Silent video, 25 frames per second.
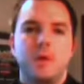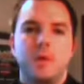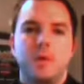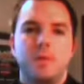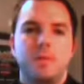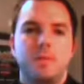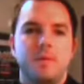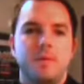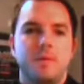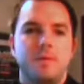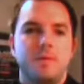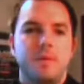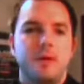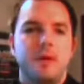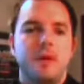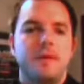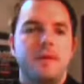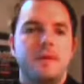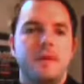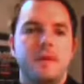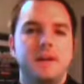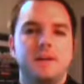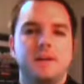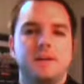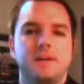We've been pretty
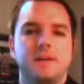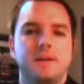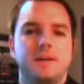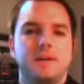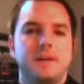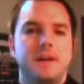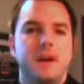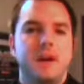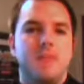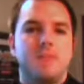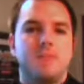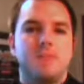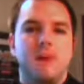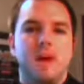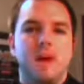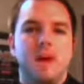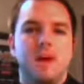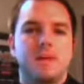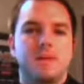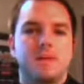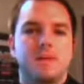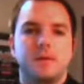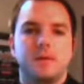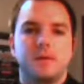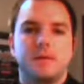decent in the
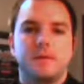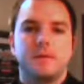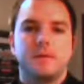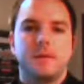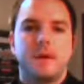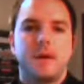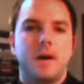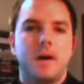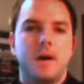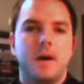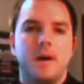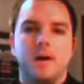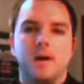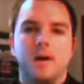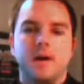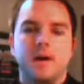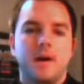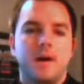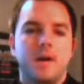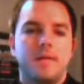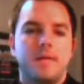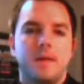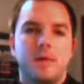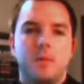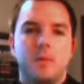NBA so far, and
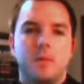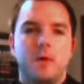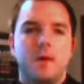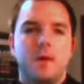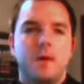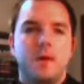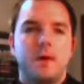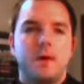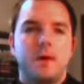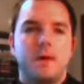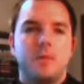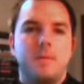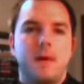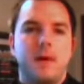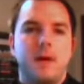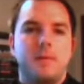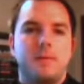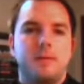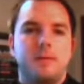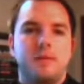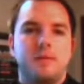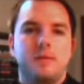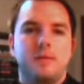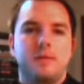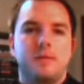feel pretty good
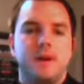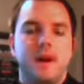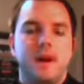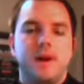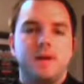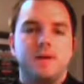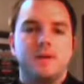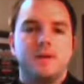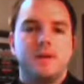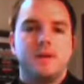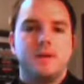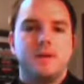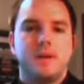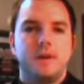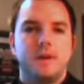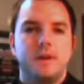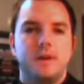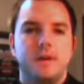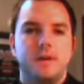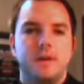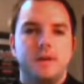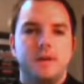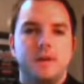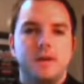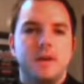about two sides going
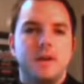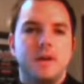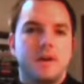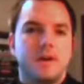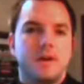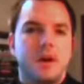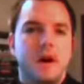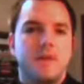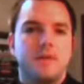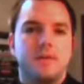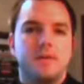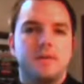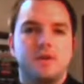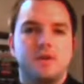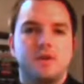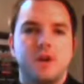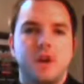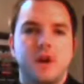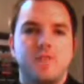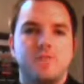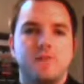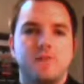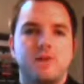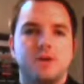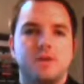into the conference
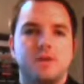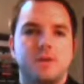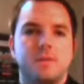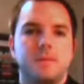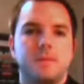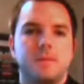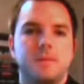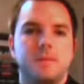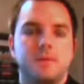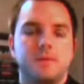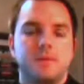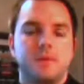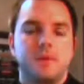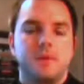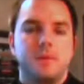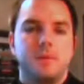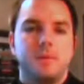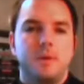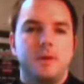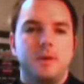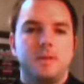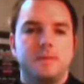championships this week, Pete.